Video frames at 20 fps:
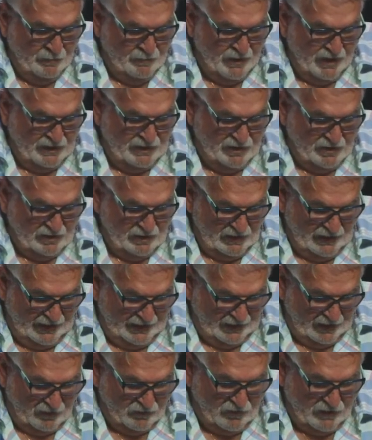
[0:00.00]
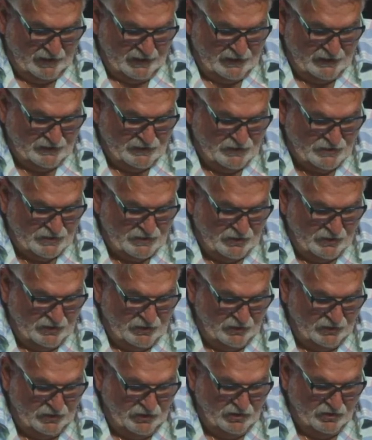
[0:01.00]
But your little ones,
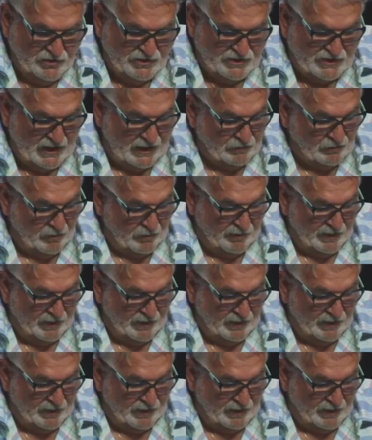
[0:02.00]
who you said